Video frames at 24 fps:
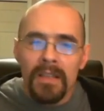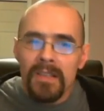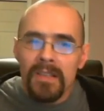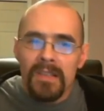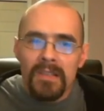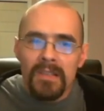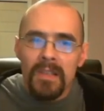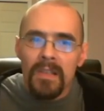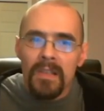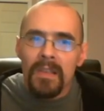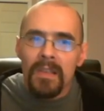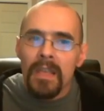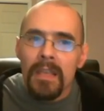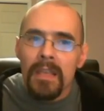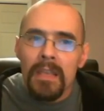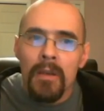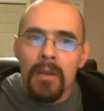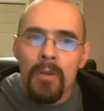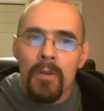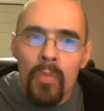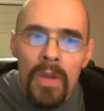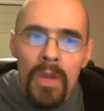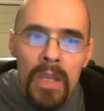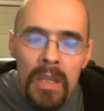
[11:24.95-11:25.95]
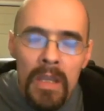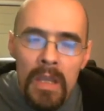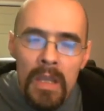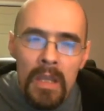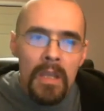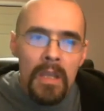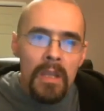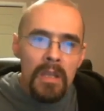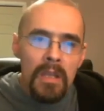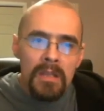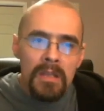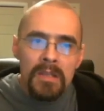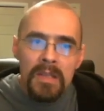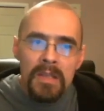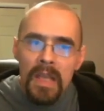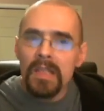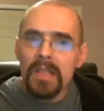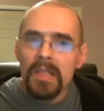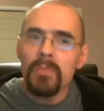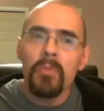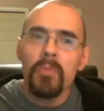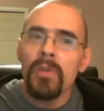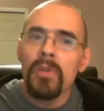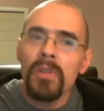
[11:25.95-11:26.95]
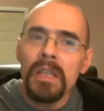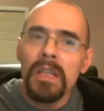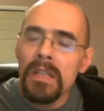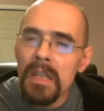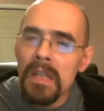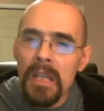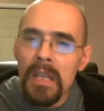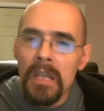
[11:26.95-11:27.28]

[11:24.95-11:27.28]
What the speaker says: This is the thing that we desperately